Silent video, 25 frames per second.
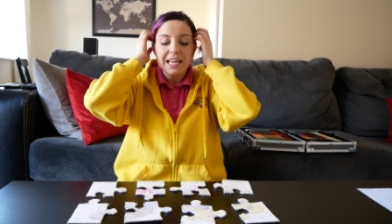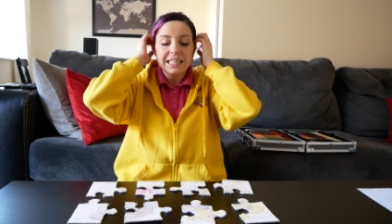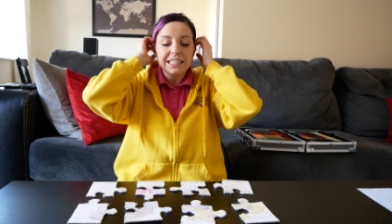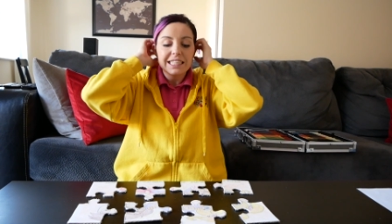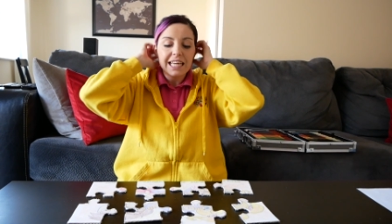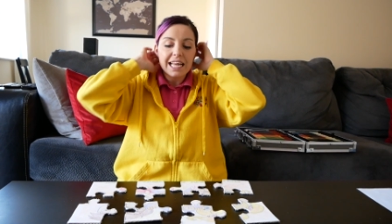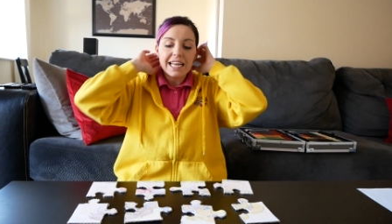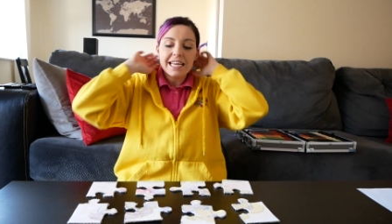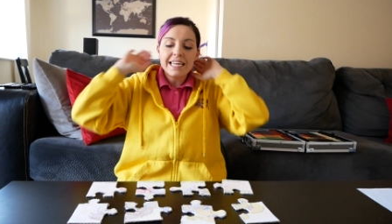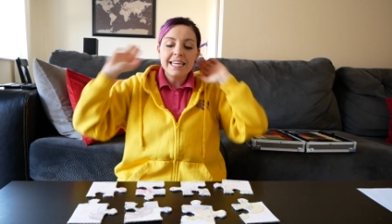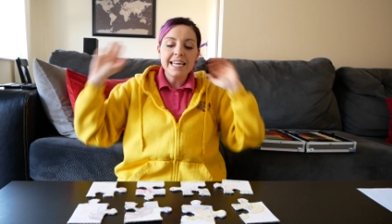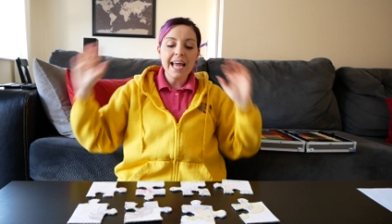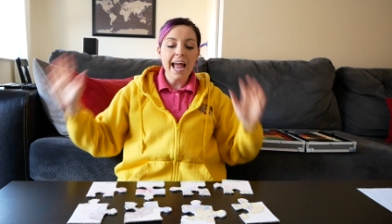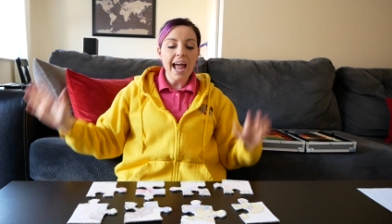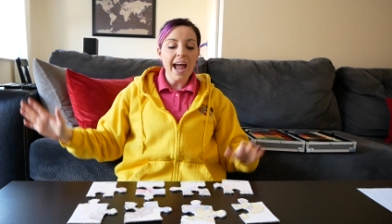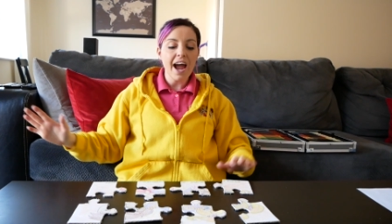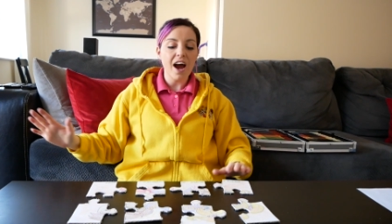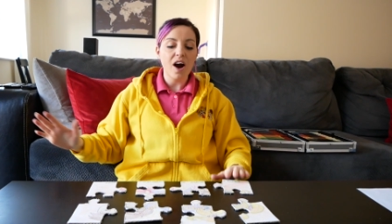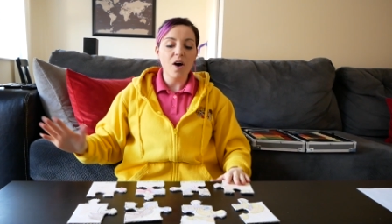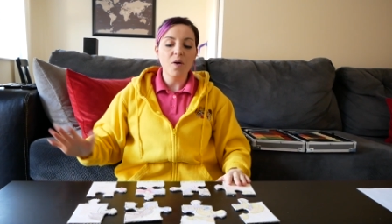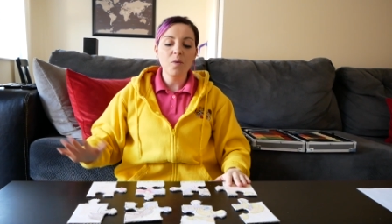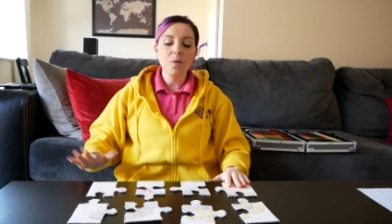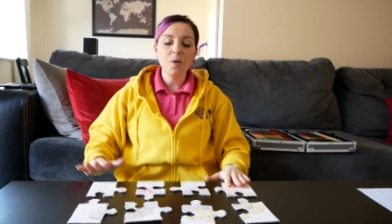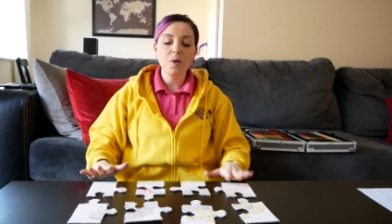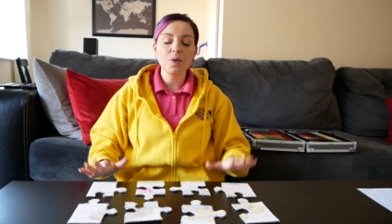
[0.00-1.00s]
So
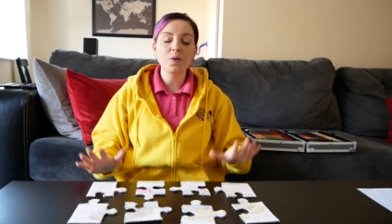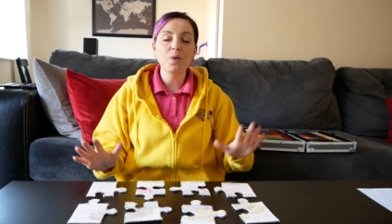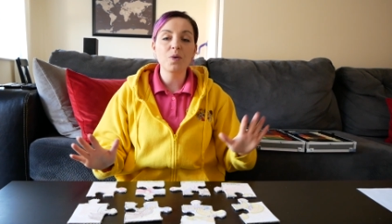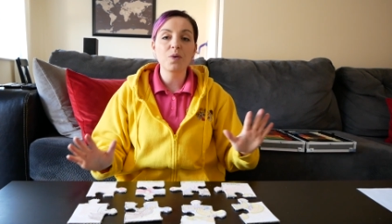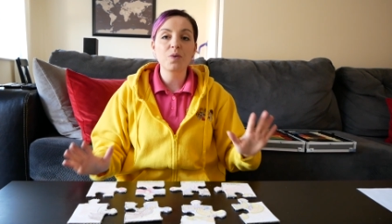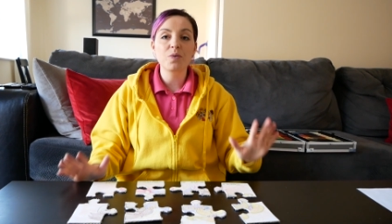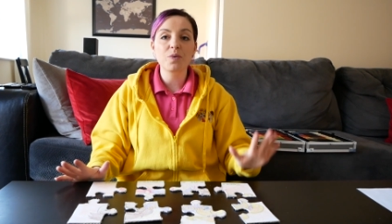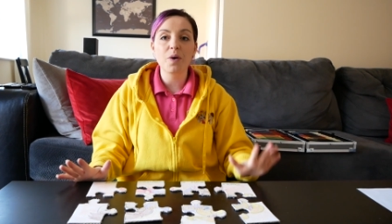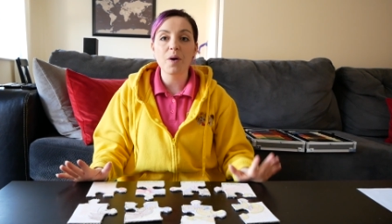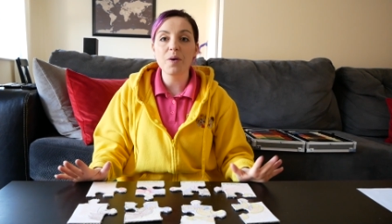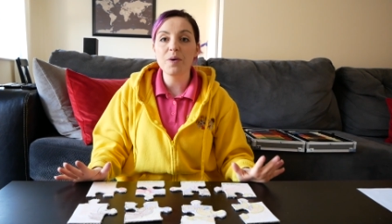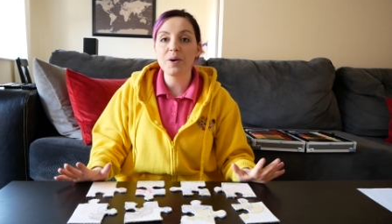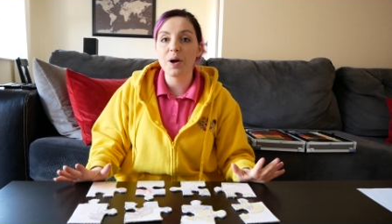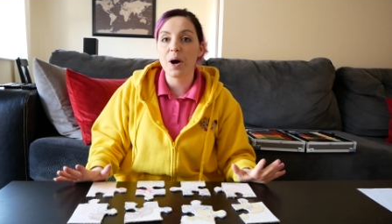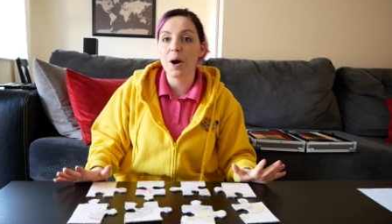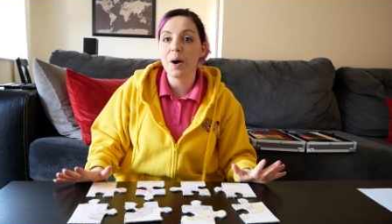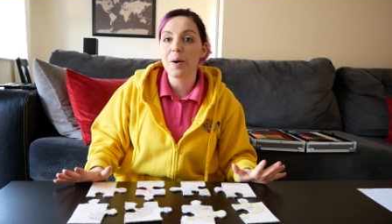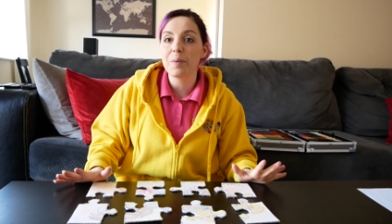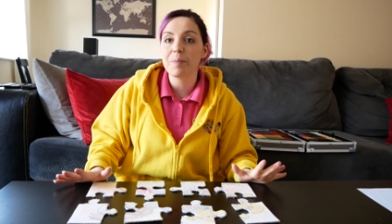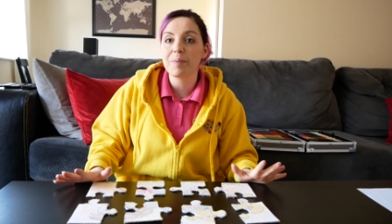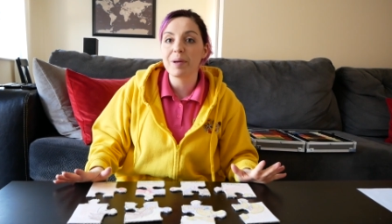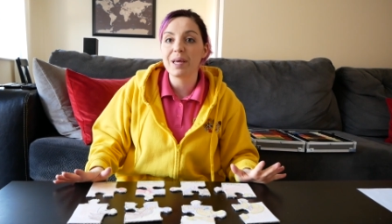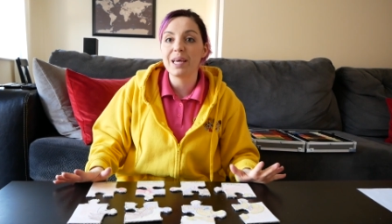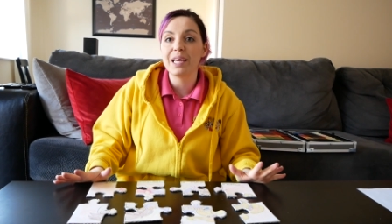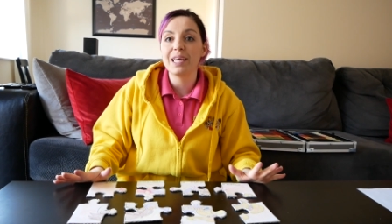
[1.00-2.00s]
now your
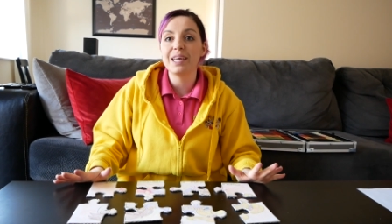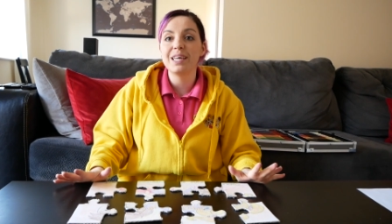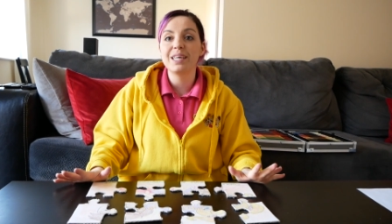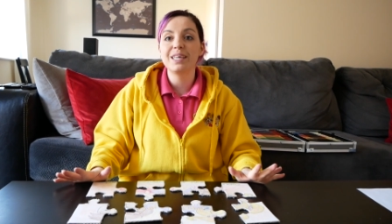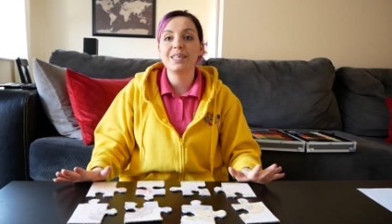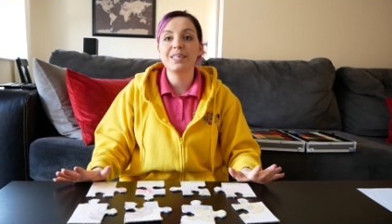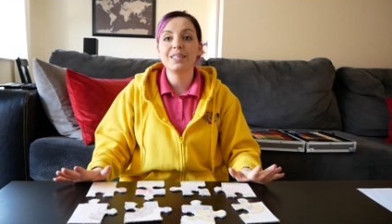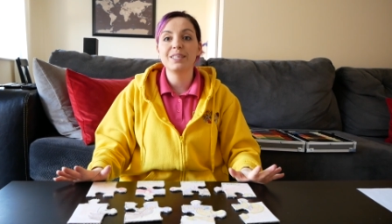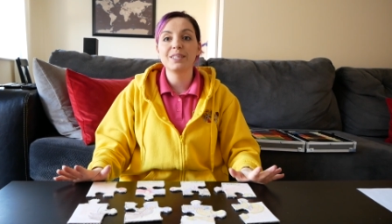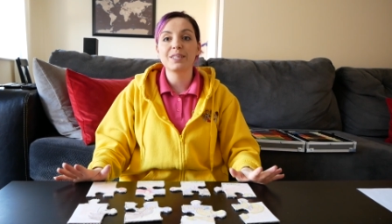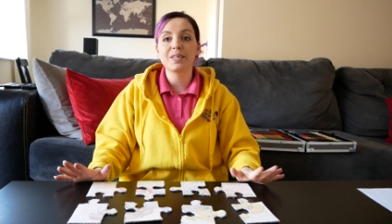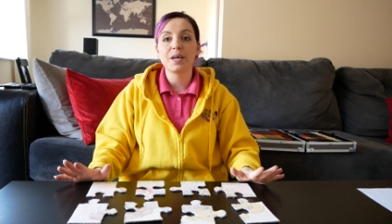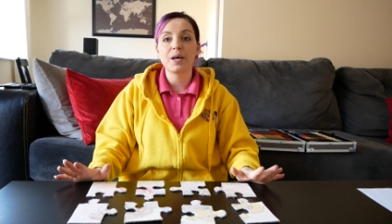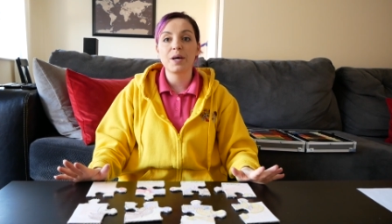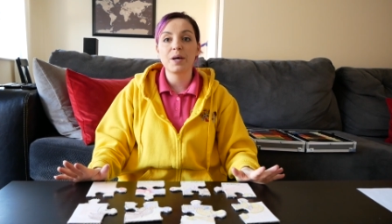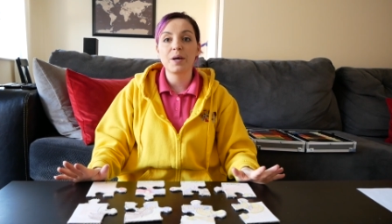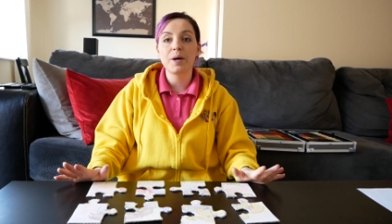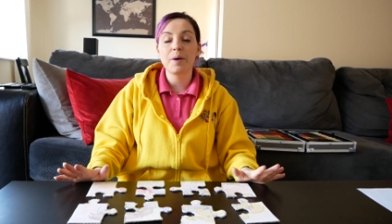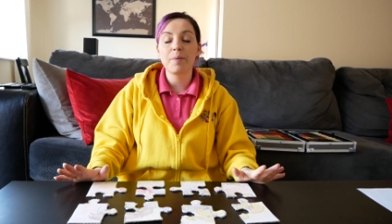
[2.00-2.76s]
grown-up is